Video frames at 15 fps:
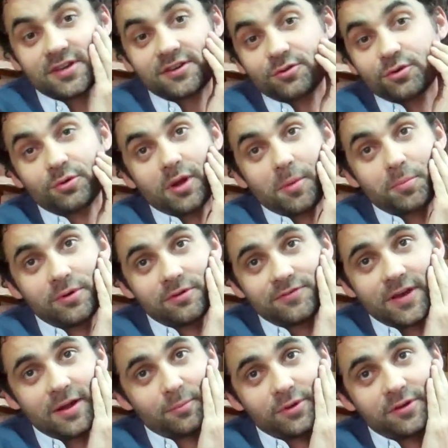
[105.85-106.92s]
I grew up in a
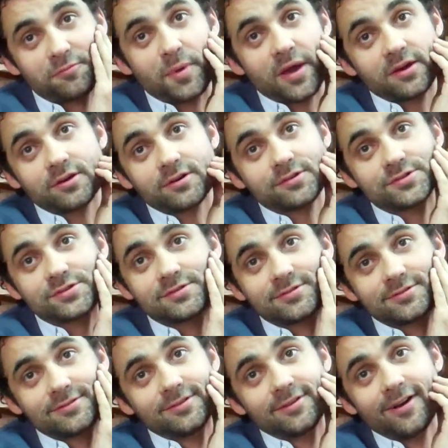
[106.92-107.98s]
family of bankers,
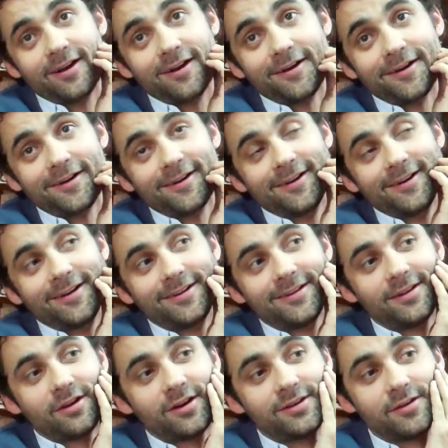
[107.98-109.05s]

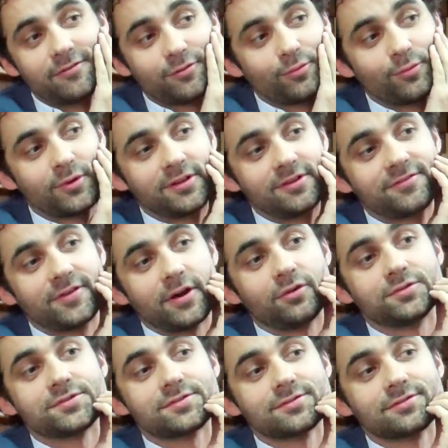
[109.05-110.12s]
and I never really
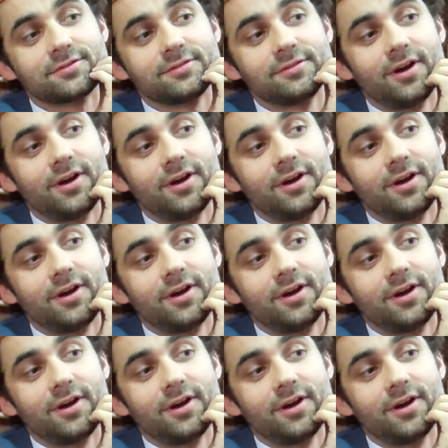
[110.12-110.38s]
felt